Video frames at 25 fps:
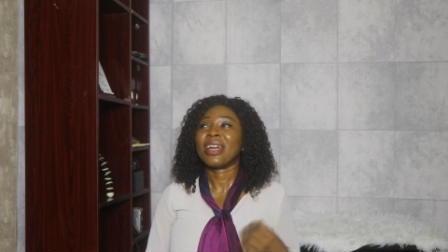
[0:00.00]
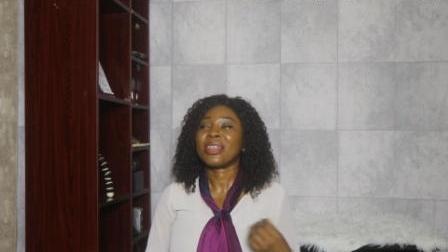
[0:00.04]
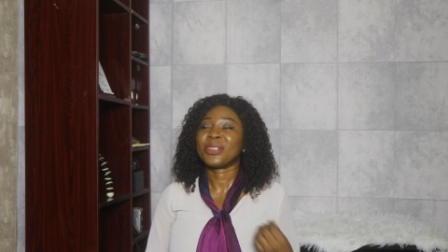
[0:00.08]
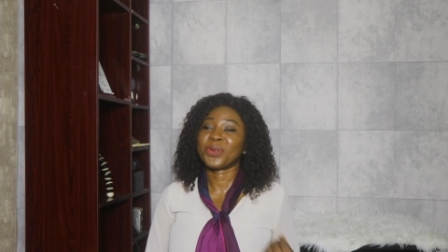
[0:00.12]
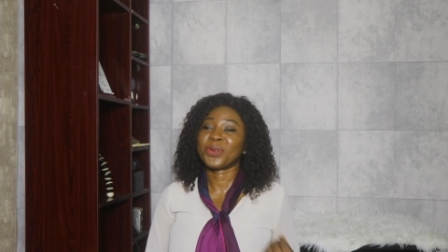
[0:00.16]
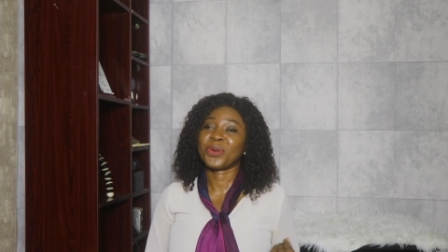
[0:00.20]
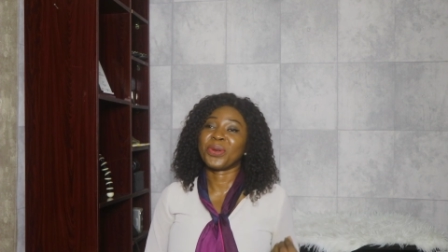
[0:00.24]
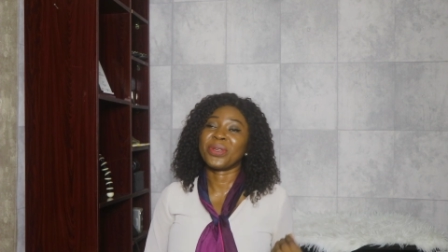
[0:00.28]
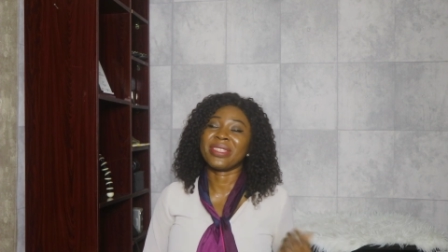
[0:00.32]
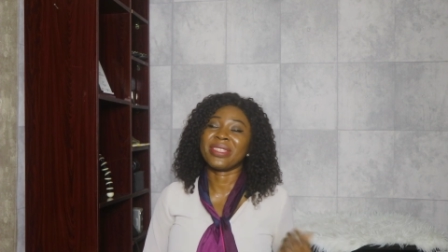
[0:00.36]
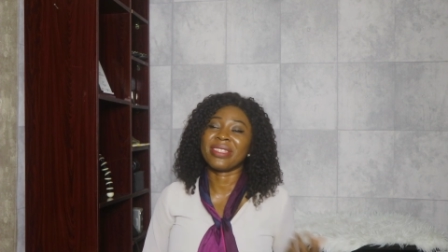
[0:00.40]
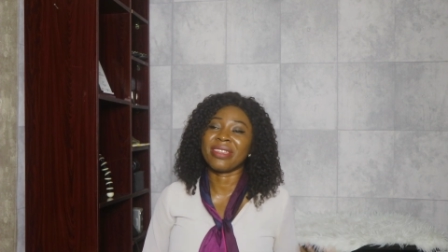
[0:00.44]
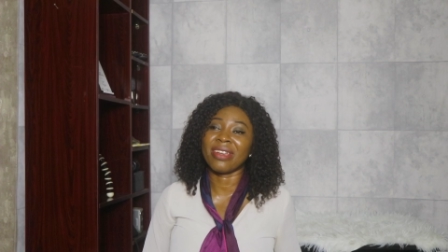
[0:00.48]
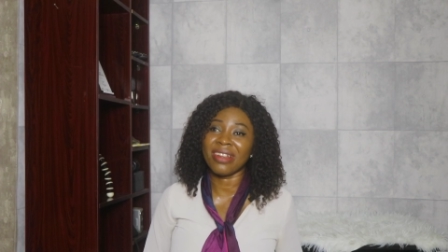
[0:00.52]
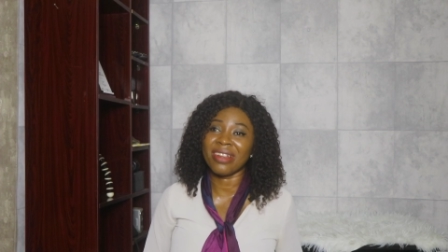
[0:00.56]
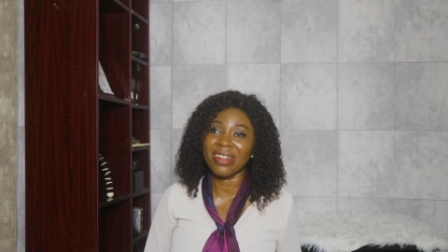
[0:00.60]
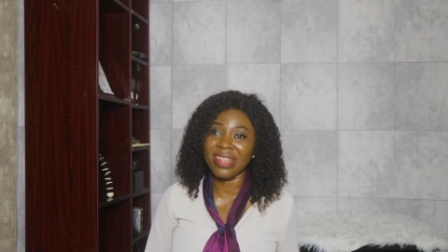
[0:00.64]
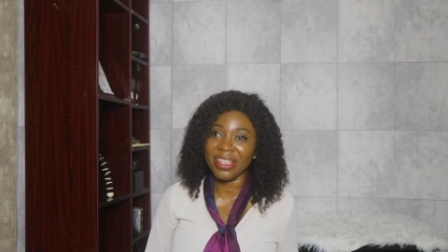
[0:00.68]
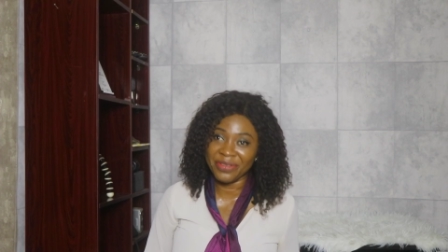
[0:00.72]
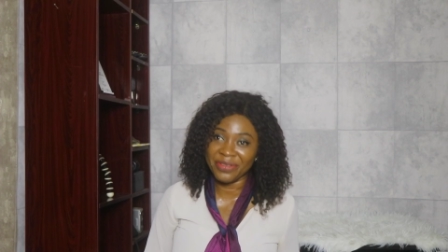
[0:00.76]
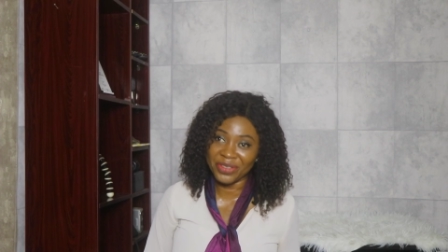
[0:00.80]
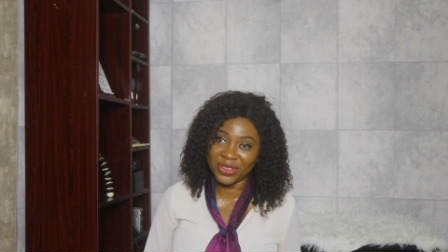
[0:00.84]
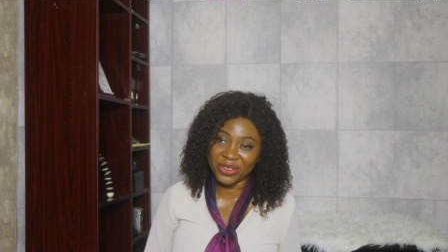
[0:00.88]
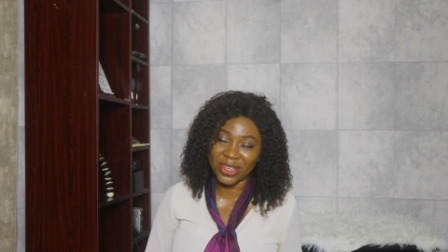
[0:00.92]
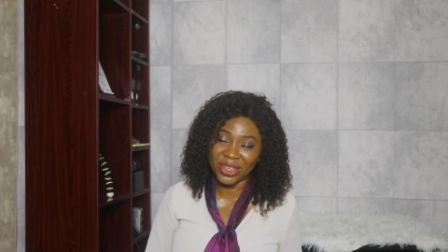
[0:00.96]
So in the
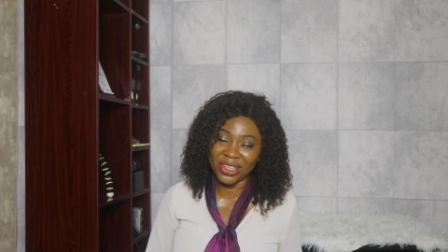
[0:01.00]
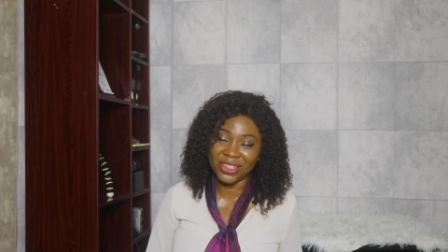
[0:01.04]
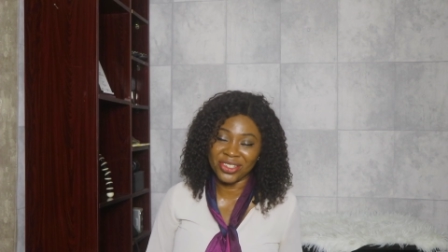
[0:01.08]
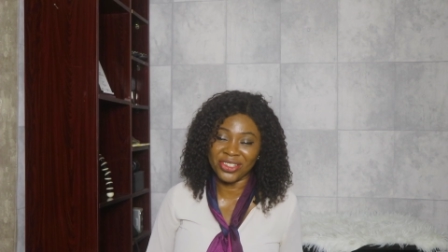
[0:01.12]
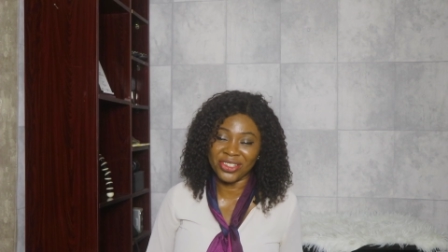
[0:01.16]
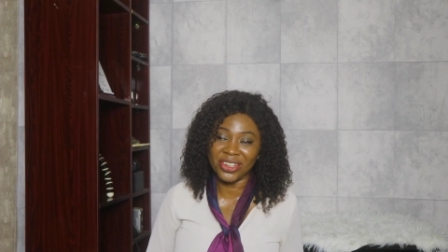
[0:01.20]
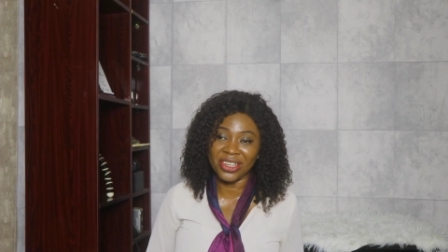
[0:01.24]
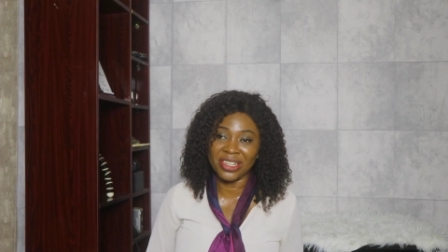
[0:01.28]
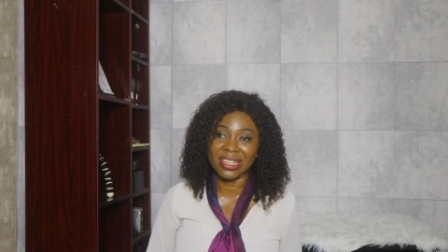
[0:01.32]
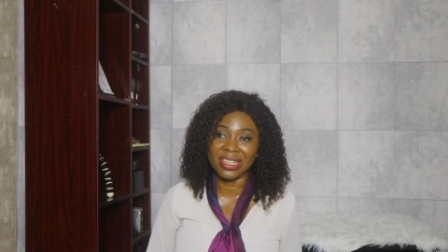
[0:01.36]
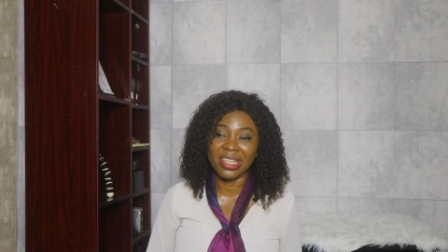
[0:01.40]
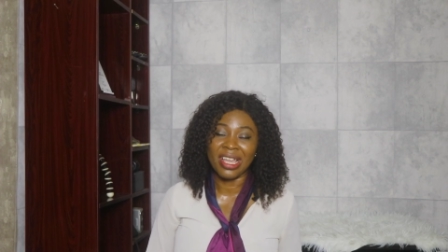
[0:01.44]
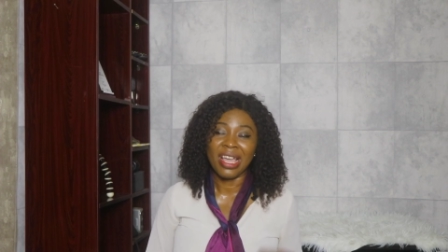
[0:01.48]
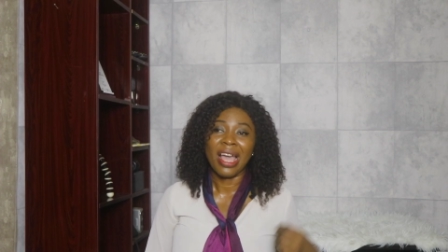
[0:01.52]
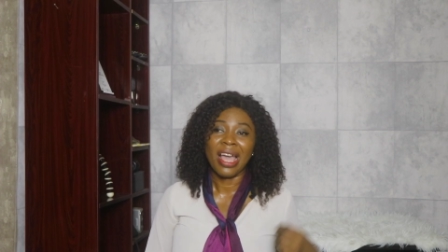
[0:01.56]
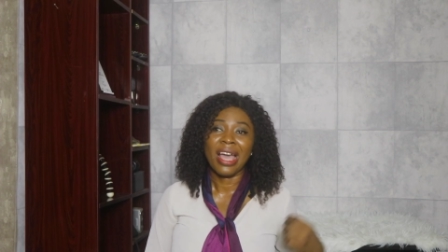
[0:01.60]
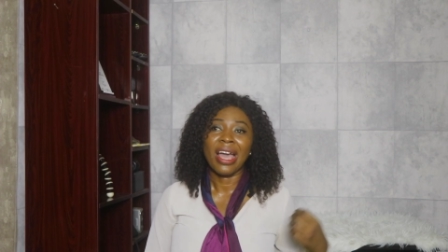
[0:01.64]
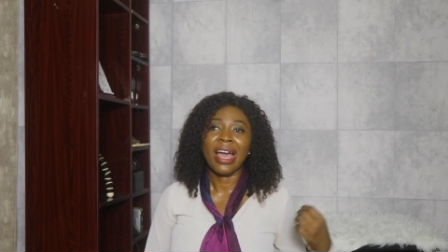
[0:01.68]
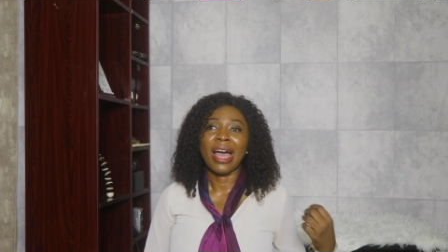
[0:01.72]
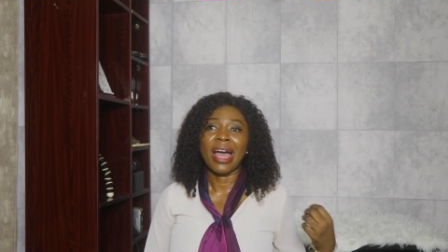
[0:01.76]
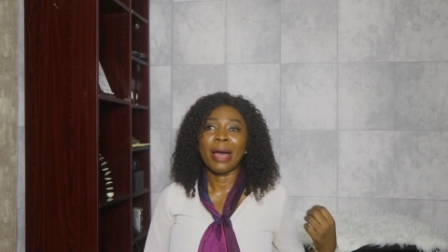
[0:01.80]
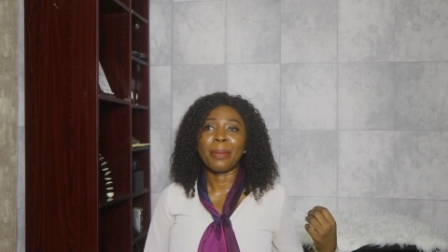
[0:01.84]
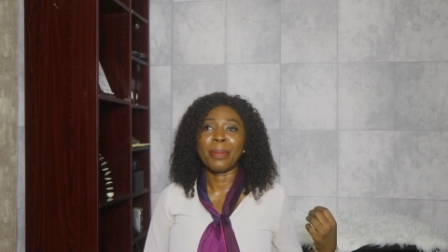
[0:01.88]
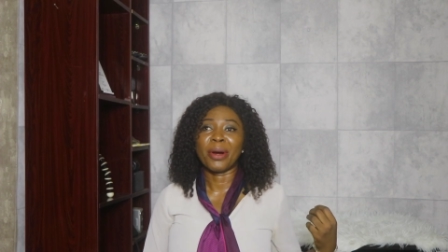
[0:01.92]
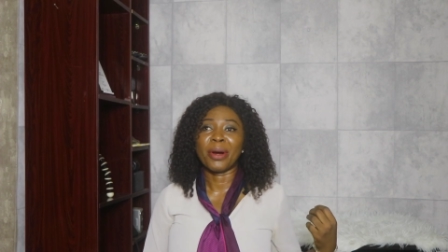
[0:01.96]
earlier video I shared
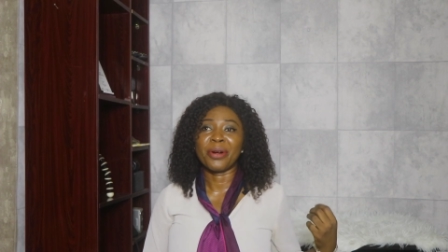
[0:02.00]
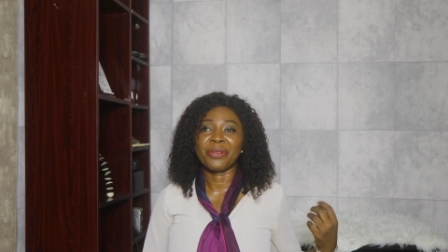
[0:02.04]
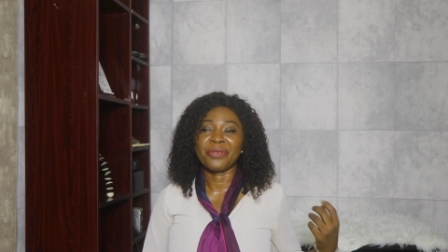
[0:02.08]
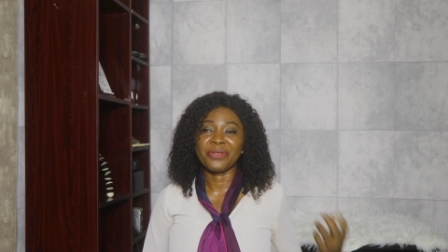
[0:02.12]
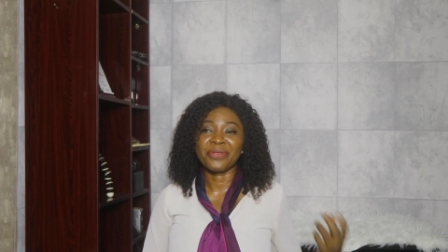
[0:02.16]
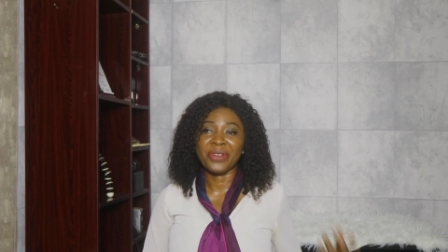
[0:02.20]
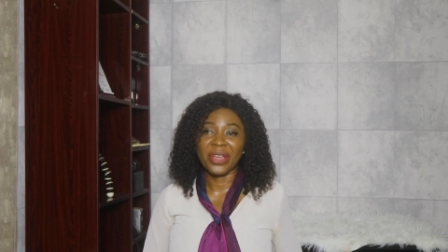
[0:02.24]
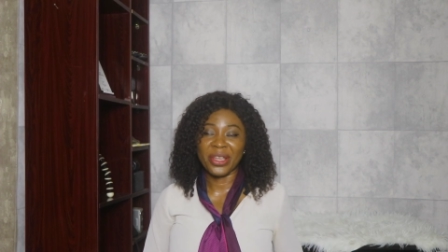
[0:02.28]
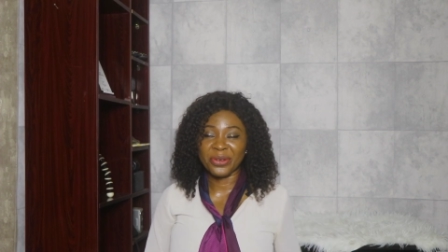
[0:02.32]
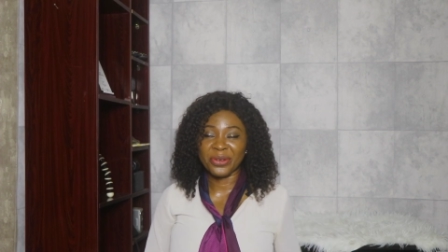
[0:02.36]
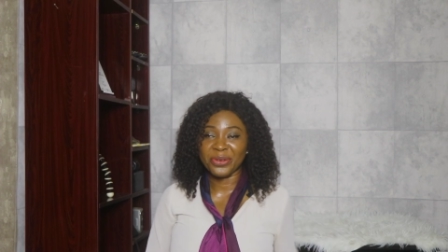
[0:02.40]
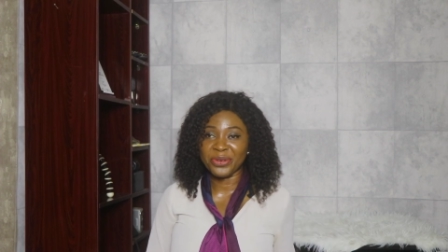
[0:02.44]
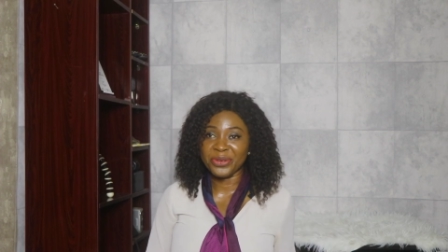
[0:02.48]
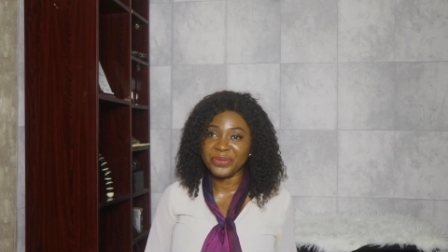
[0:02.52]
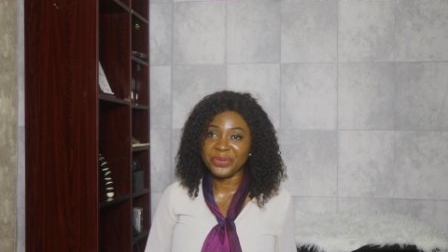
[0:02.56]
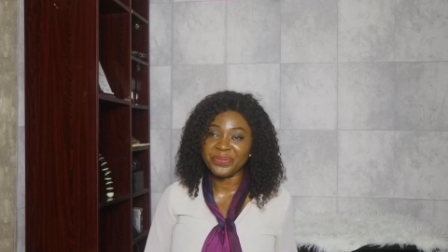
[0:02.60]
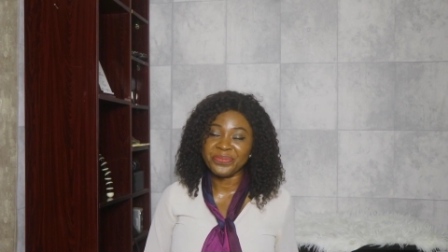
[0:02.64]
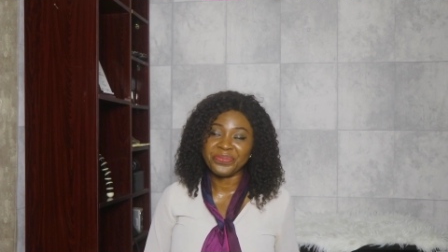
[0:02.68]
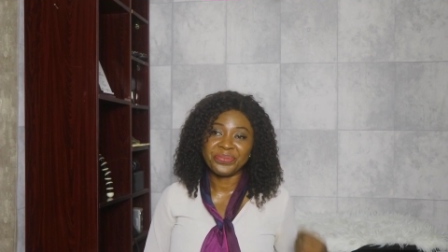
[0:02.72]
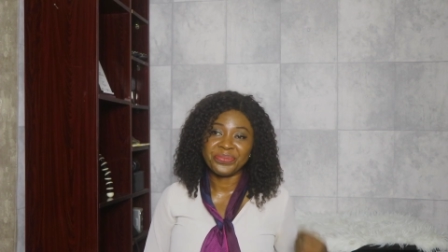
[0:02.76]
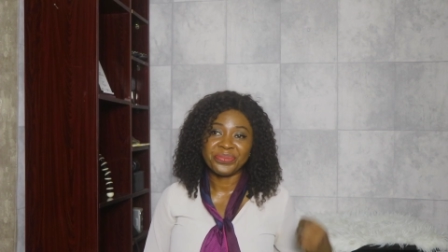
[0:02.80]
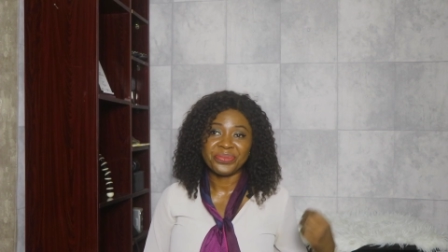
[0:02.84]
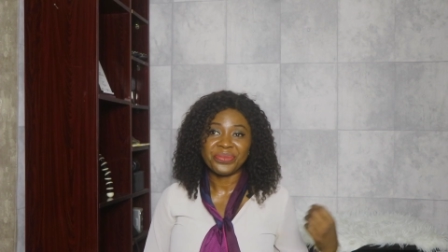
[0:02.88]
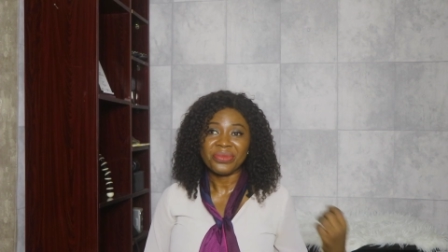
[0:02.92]
about Vyno,